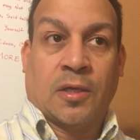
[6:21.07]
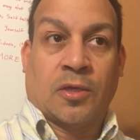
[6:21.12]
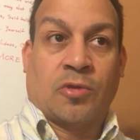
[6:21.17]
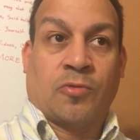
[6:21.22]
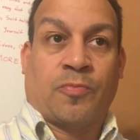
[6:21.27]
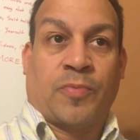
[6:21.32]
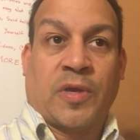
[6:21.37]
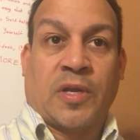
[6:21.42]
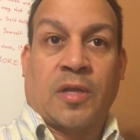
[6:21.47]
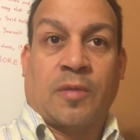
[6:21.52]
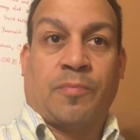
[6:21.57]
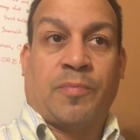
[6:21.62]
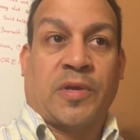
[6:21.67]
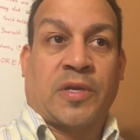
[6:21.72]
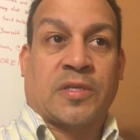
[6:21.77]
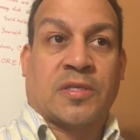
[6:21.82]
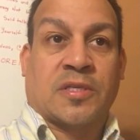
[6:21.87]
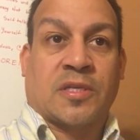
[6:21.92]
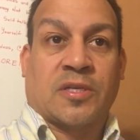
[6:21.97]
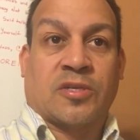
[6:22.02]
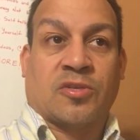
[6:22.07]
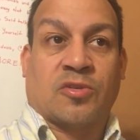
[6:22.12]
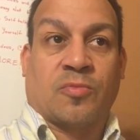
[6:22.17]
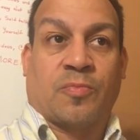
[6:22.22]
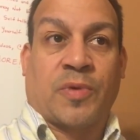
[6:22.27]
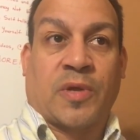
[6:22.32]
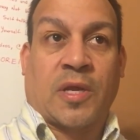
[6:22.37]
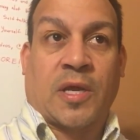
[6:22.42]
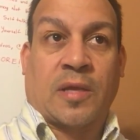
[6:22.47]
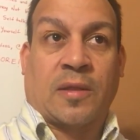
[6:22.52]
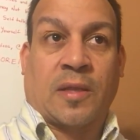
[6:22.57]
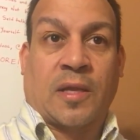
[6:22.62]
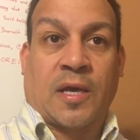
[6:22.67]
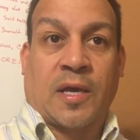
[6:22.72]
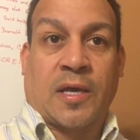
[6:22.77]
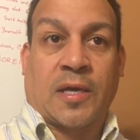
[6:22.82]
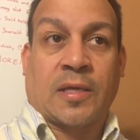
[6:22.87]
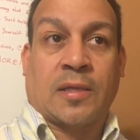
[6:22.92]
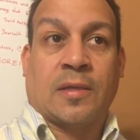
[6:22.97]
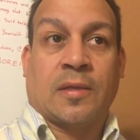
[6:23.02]
you've been in business, you've been
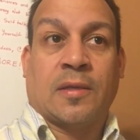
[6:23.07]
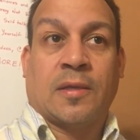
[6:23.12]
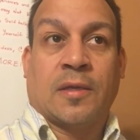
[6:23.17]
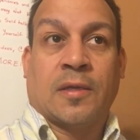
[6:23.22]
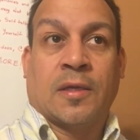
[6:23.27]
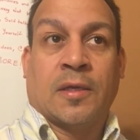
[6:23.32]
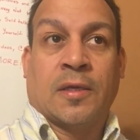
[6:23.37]
online,